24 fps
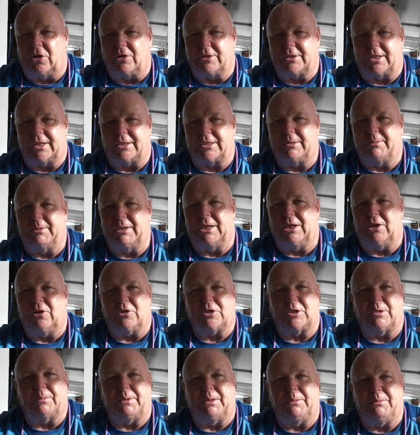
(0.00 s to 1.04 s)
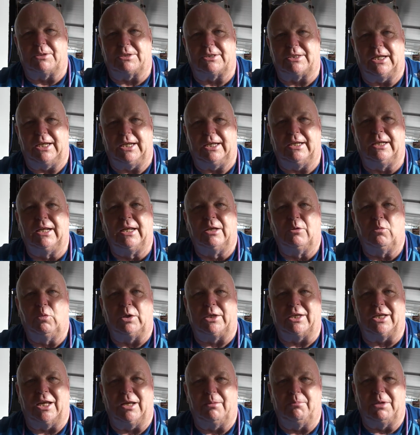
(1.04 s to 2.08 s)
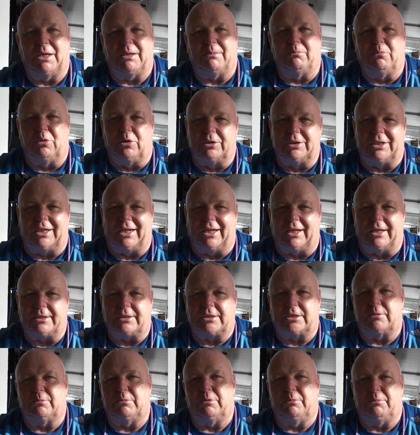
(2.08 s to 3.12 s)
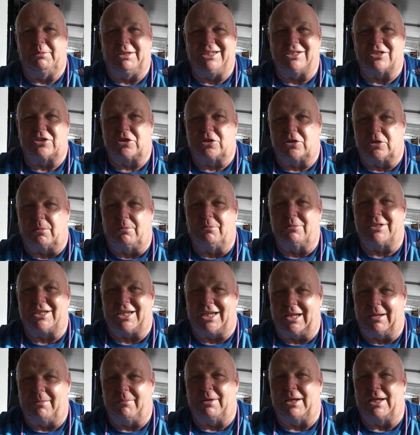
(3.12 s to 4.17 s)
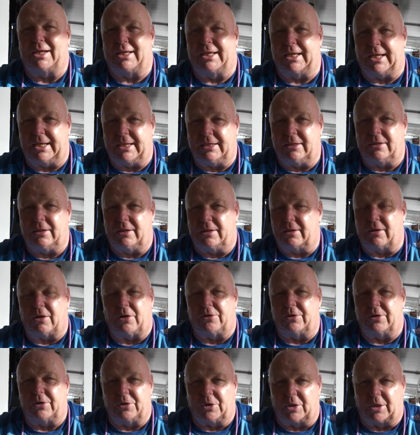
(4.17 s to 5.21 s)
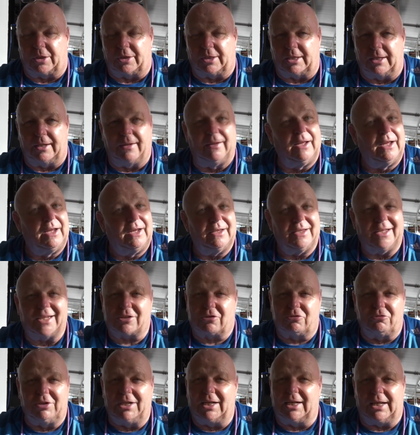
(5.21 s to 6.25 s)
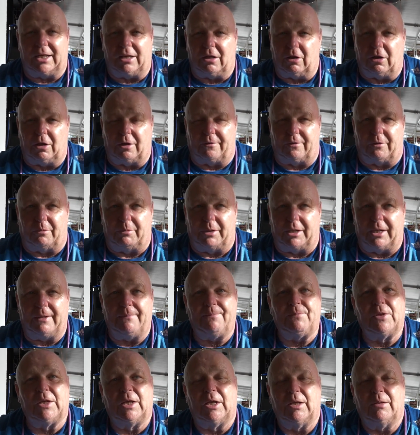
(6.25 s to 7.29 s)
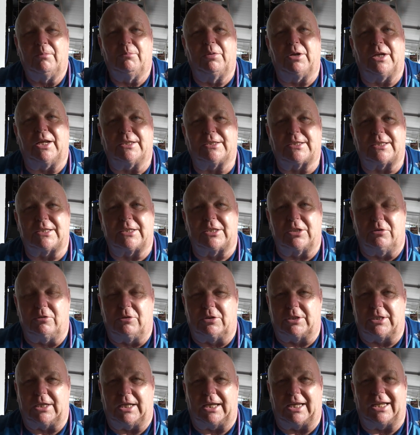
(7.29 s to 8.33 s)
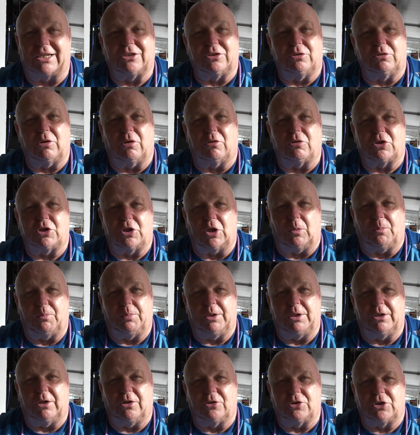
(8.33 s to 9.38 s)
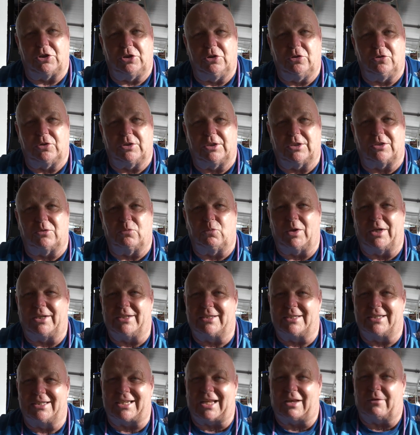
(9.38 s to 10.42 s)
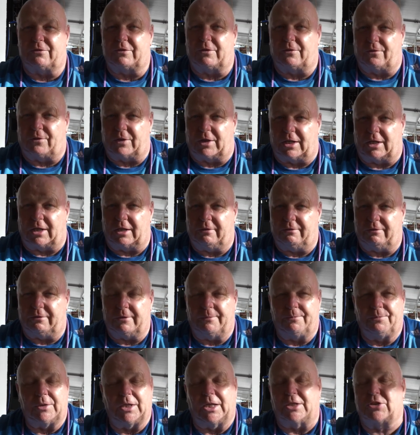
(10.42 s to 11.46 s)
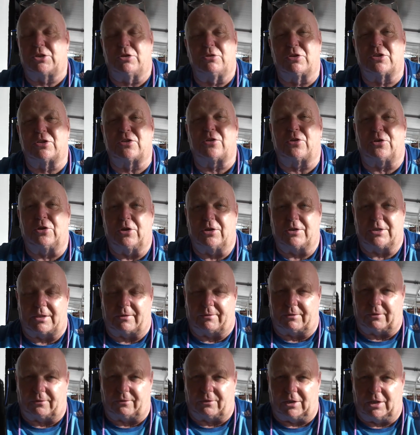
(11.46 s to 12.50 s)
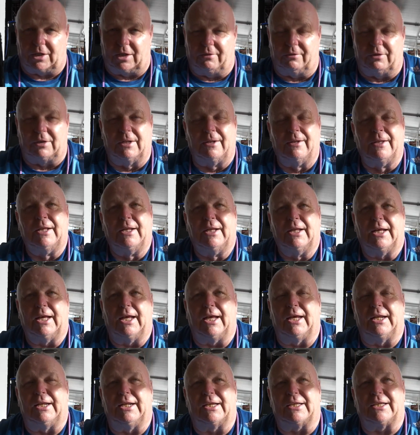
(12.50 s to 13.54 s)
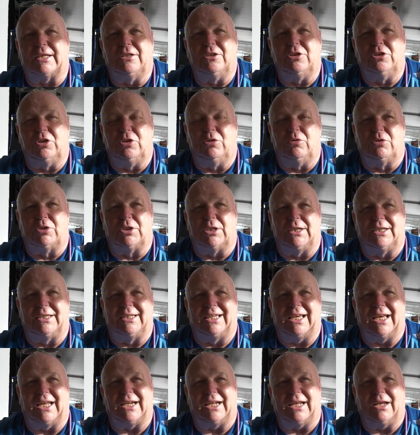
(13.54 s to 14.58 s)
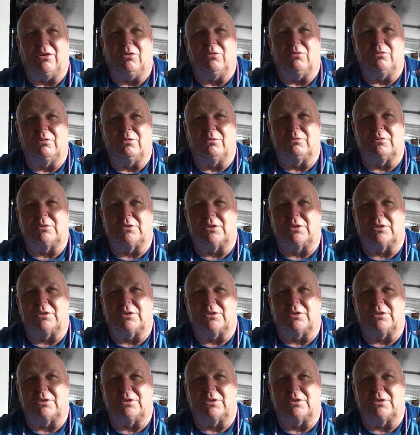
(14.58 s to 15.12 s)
contacted by lots of people saying, we can't make Monday nights, can we meet sometime again on the other thing? That's really hard for me. But as I do say, I do go shopping on Tuesdays and Wednesdays after 5, Tuesdays and Thursdays after 5, and I can usually get out